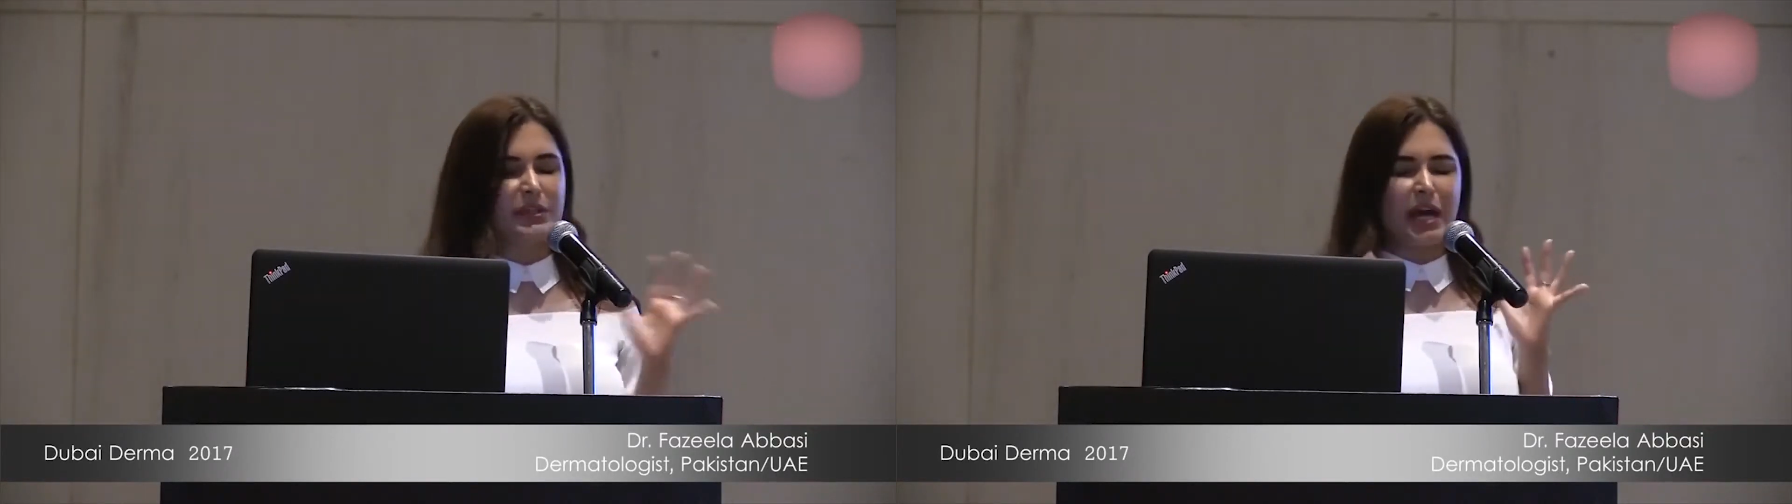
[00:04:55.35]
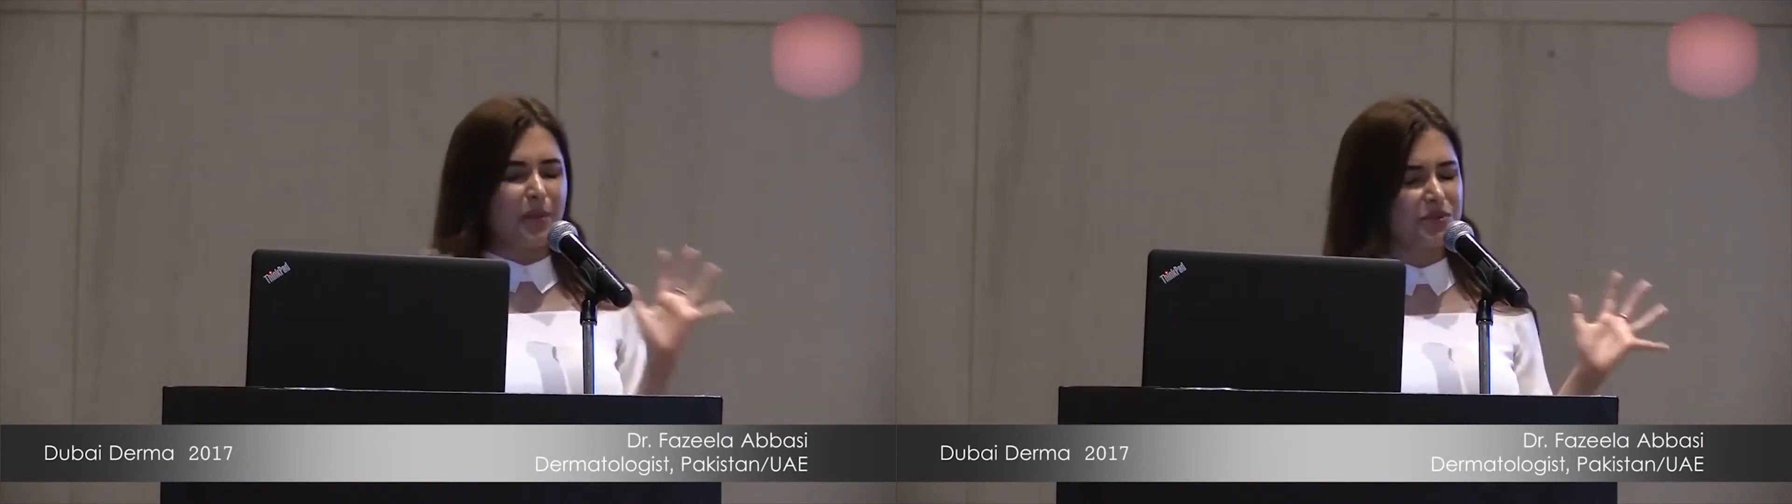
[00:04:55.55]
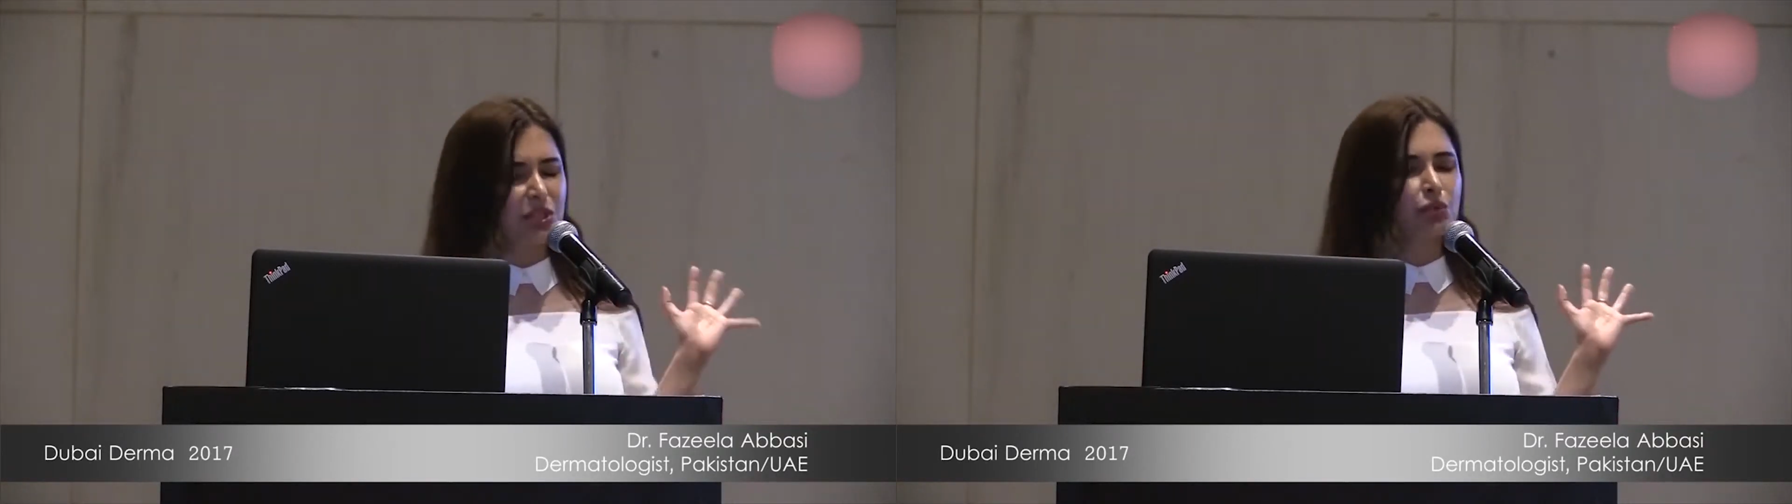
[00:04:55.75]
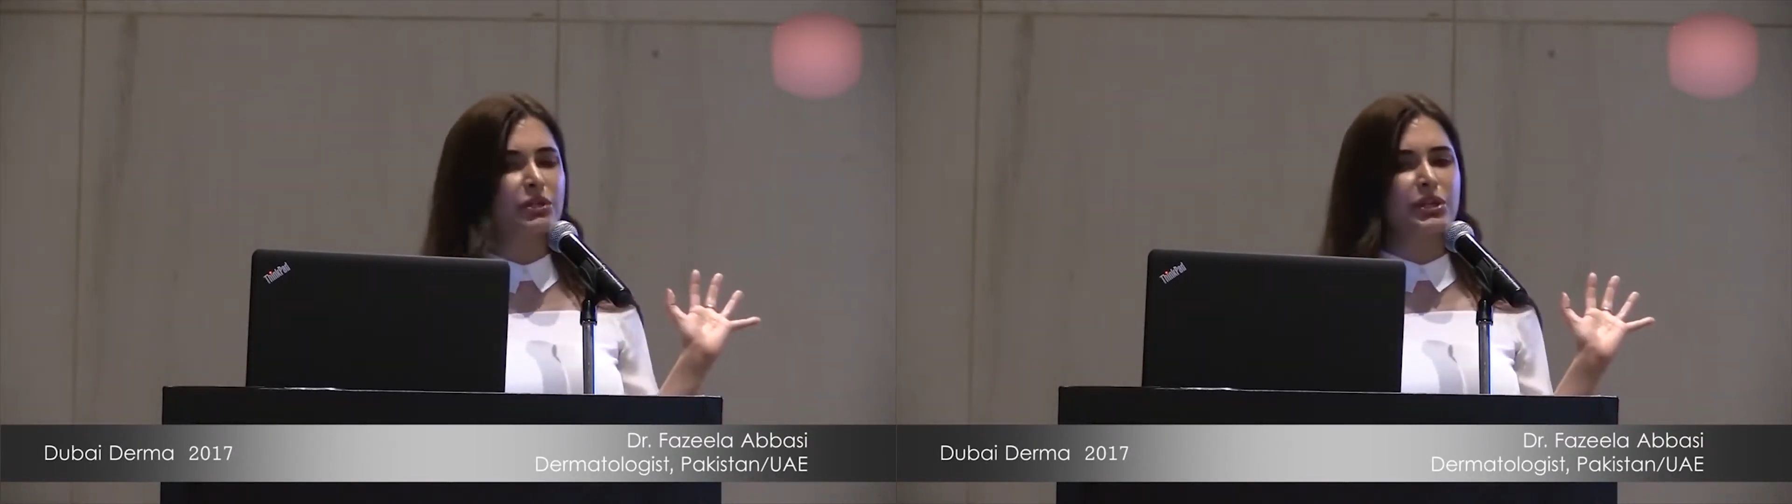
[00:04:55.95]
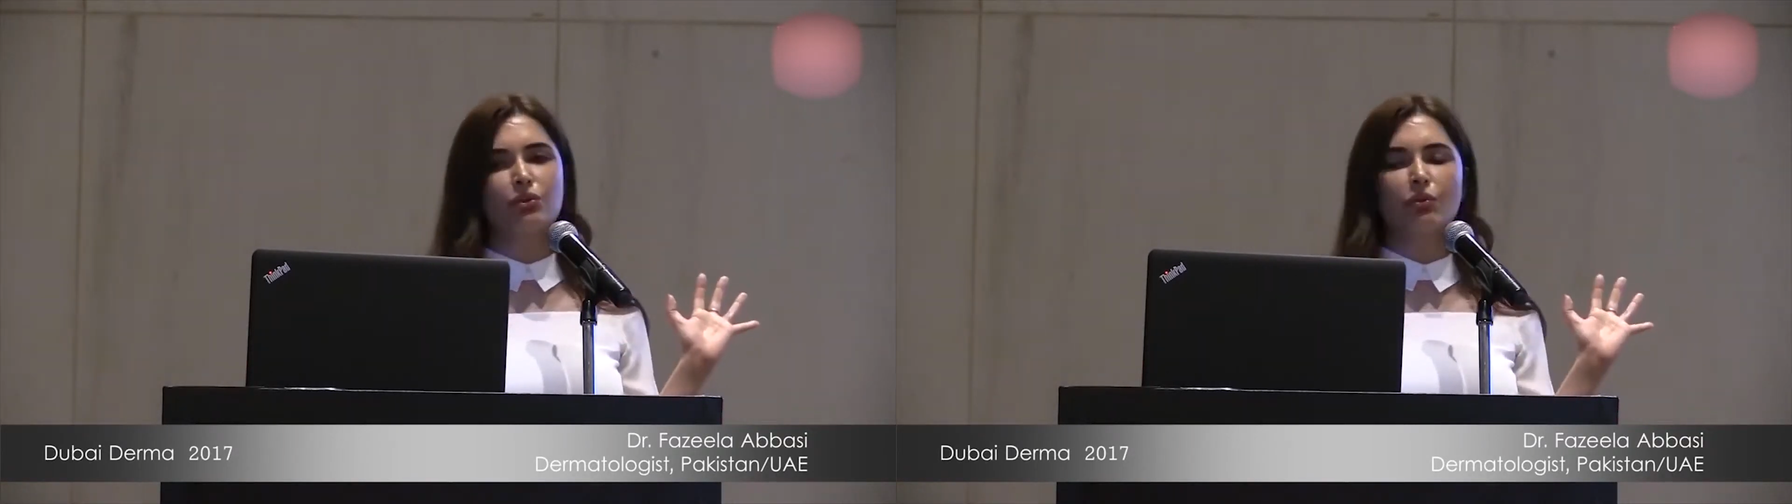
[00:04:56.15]
with
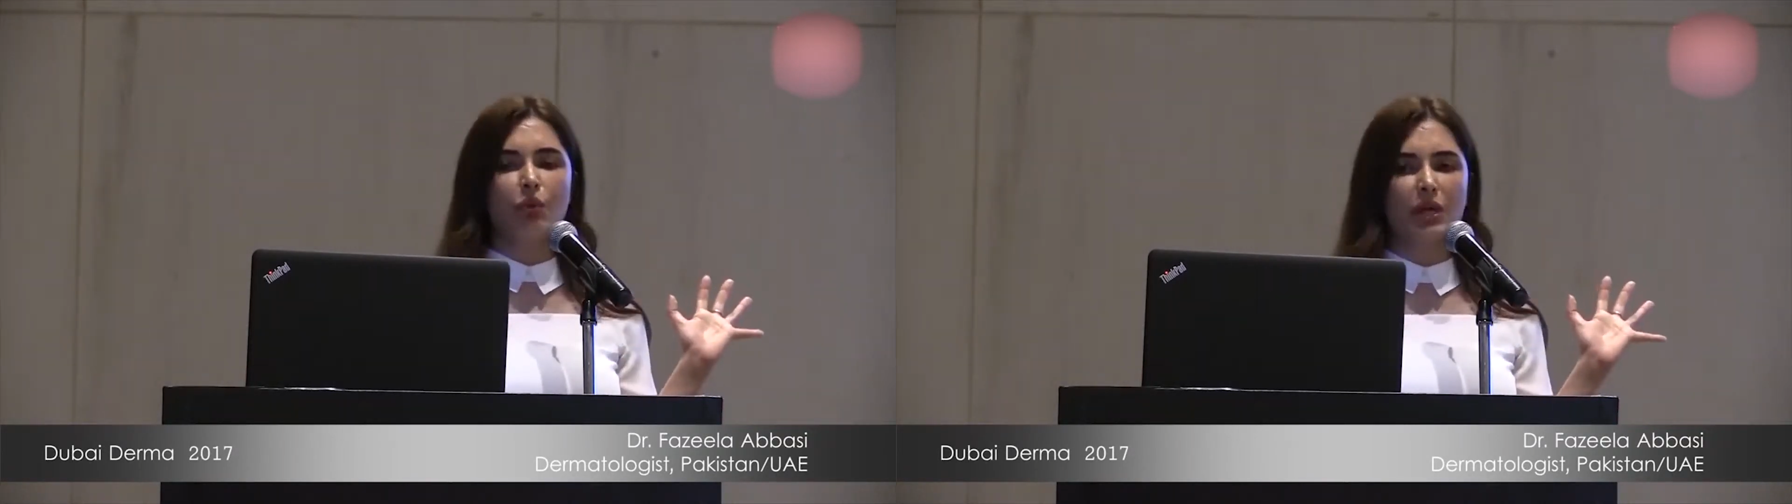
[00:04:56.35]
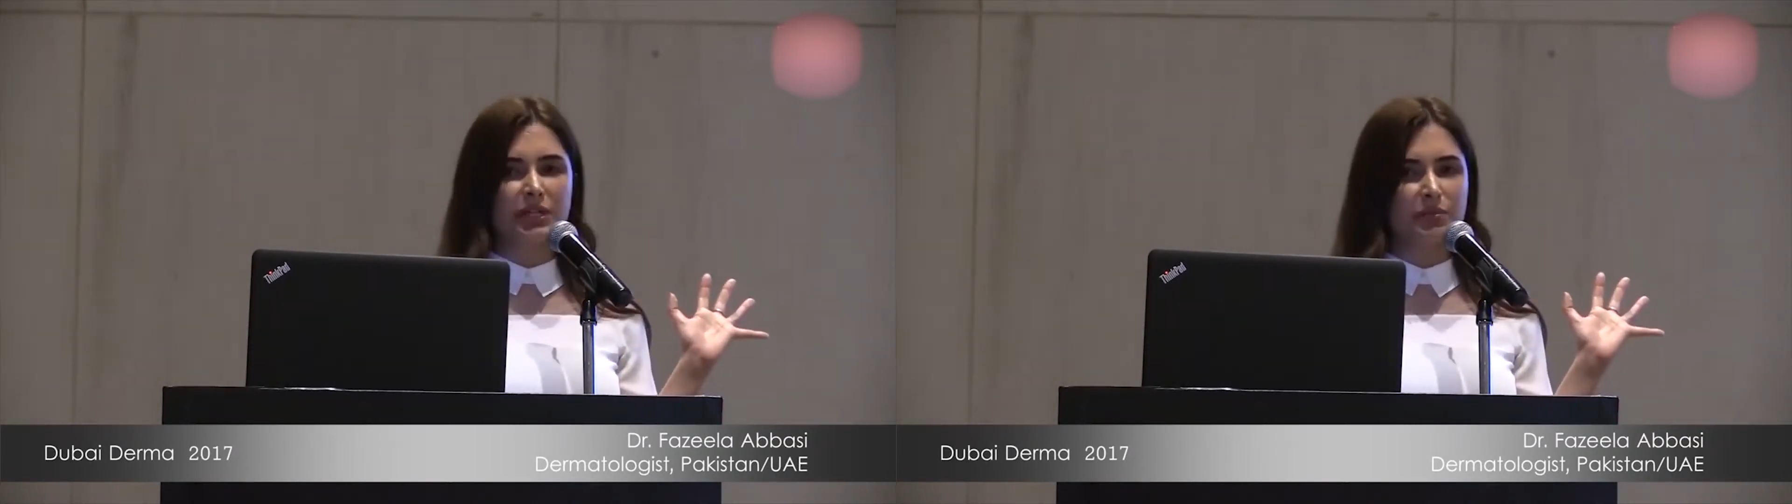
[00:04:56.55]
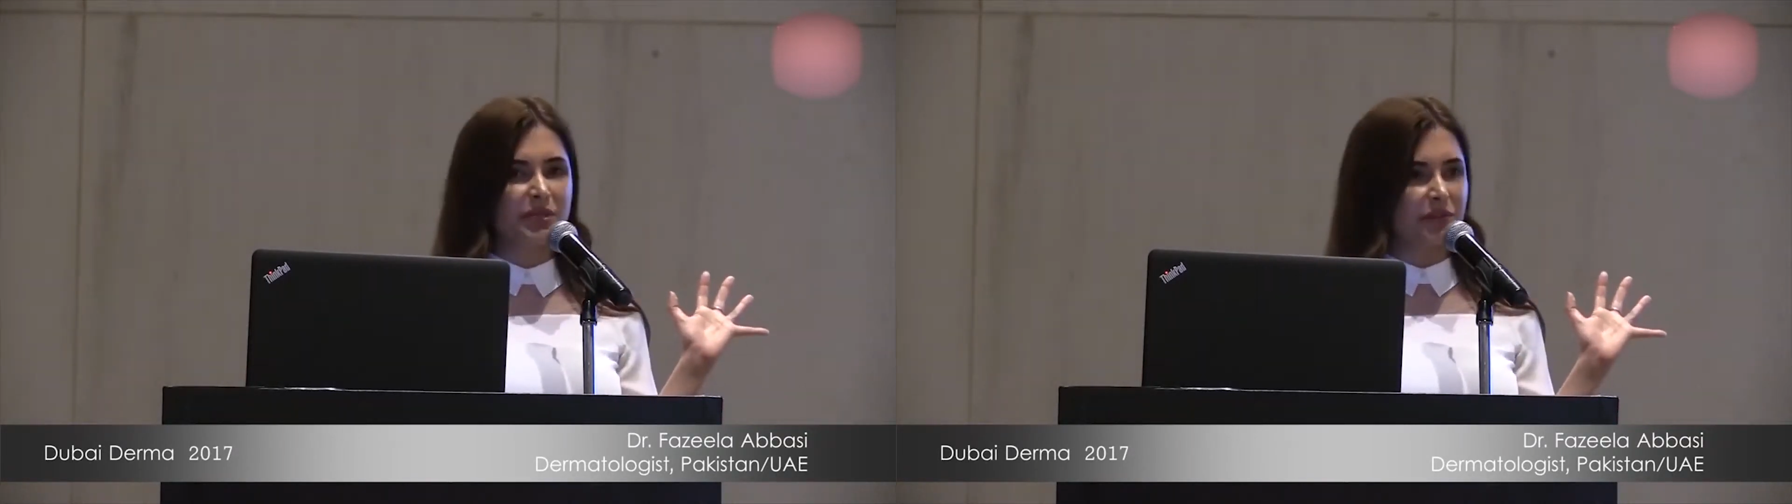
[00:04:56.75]
absolutely no volume